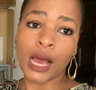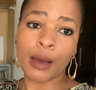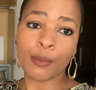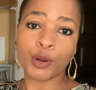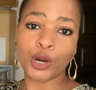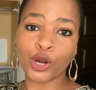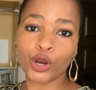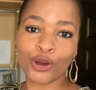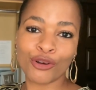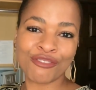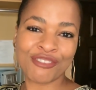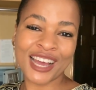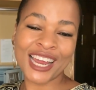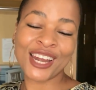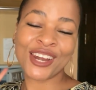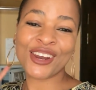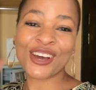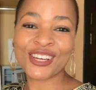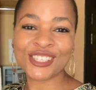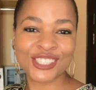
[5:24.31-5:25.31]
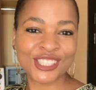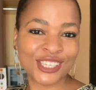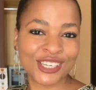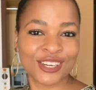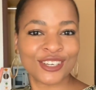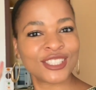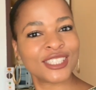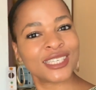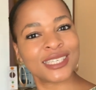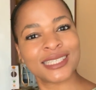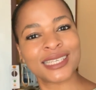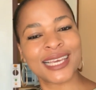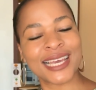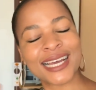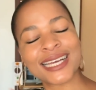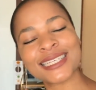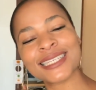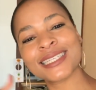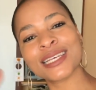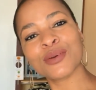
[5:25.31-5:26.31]
I'm going to go find Nanji. Nanji's
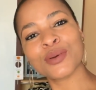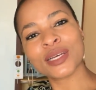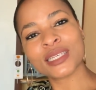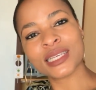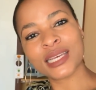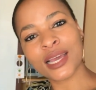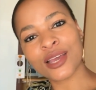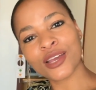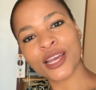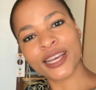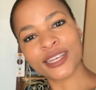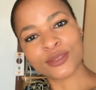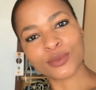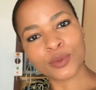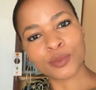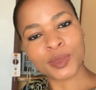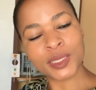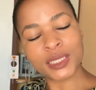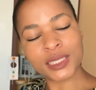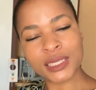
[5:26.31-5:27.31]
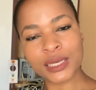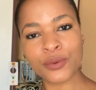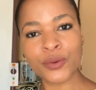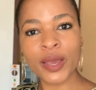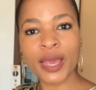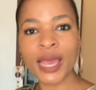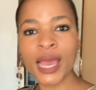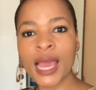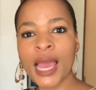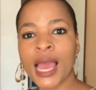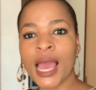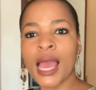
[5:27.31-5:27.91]
here. Siwe is here, guys. We'll meet Siwe.